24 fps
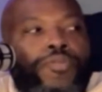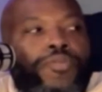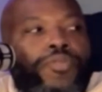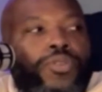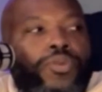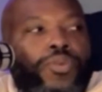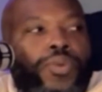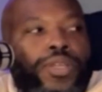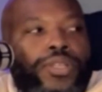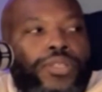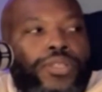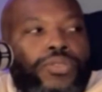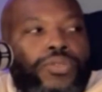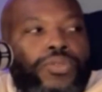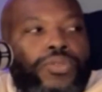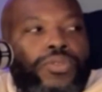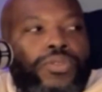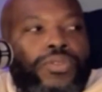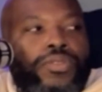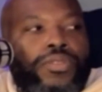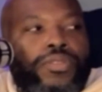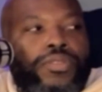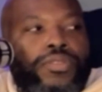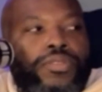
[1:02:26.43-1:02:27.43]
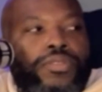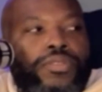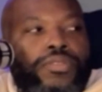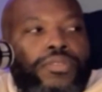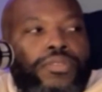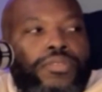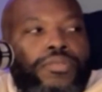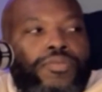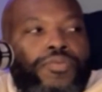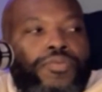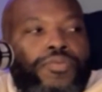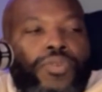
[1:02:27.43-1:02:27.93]
influential
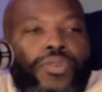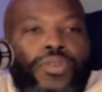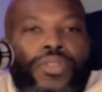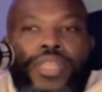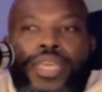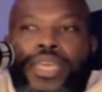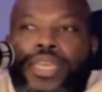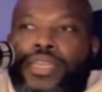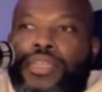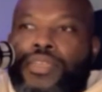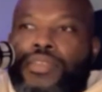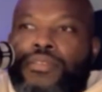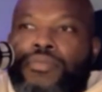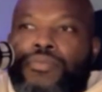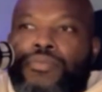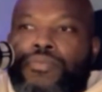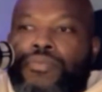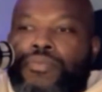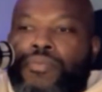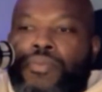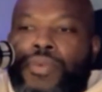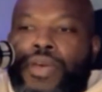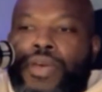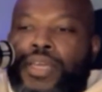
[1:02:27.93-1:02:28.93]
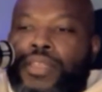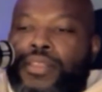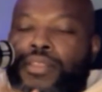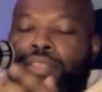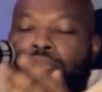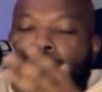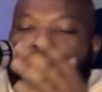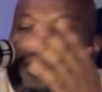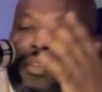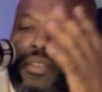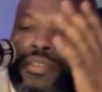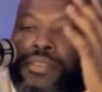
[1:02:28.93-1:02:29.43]
for like
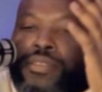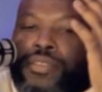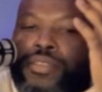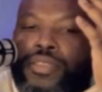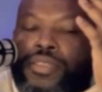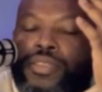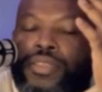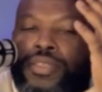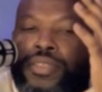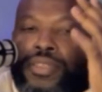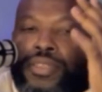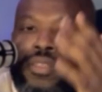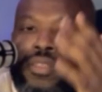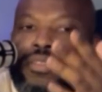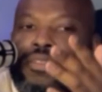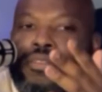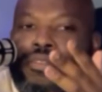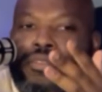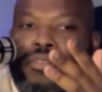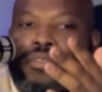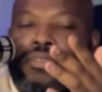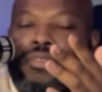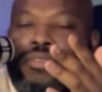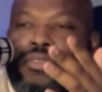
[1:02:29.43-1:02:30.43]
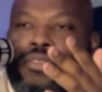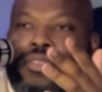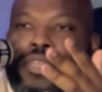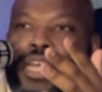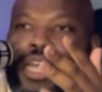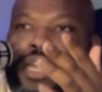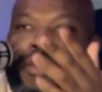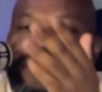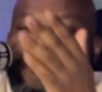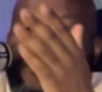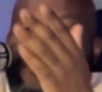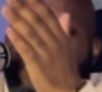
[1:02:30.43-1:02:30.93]
the
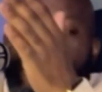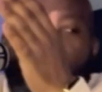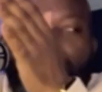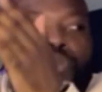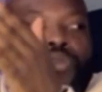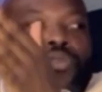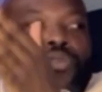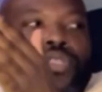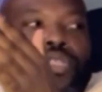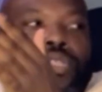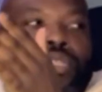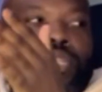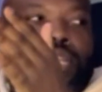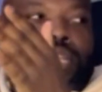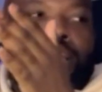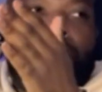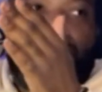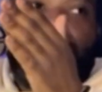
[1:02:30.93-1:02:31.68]
time frame of music that